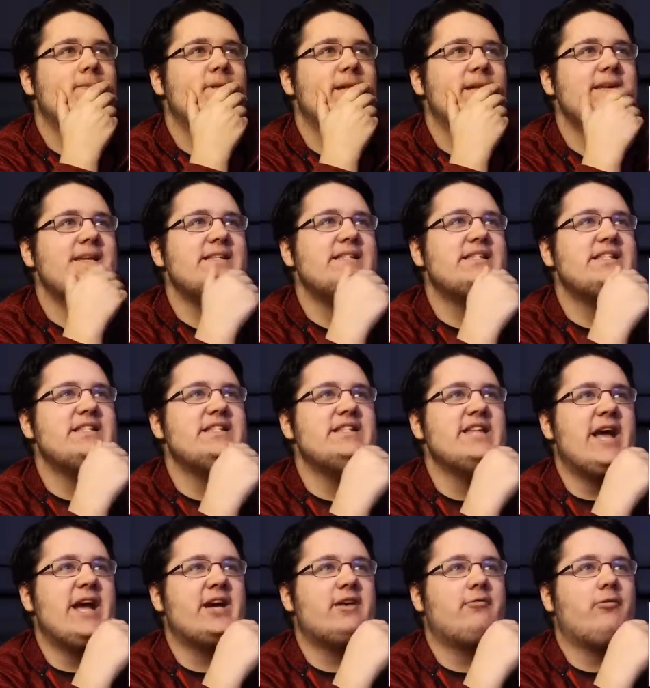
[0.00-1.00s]
Please
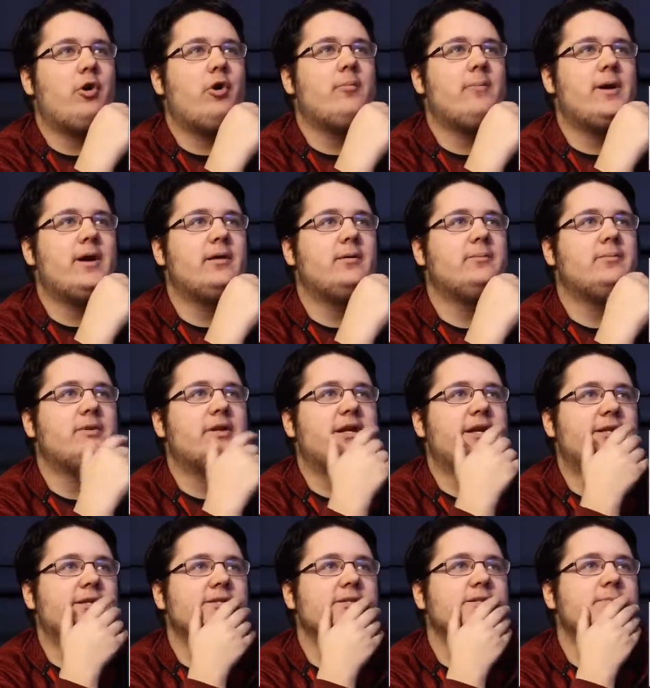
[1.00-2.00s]
deck Roman,
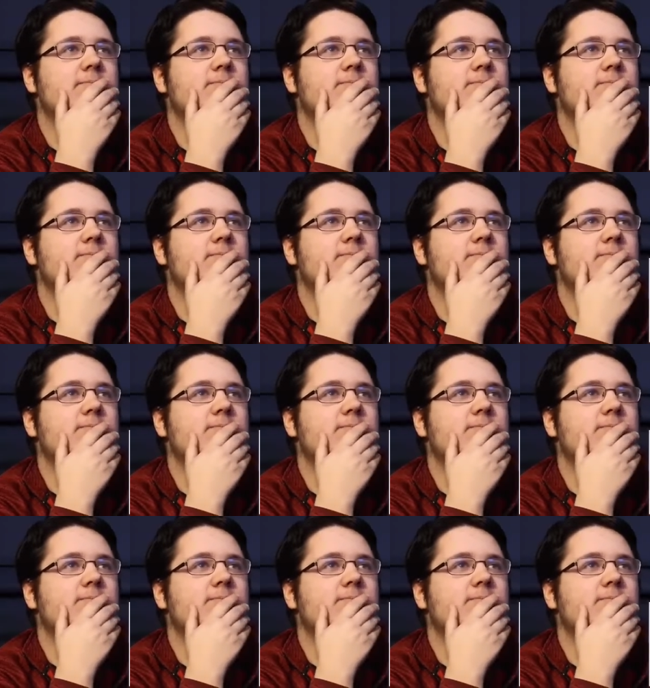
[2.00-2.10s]
please.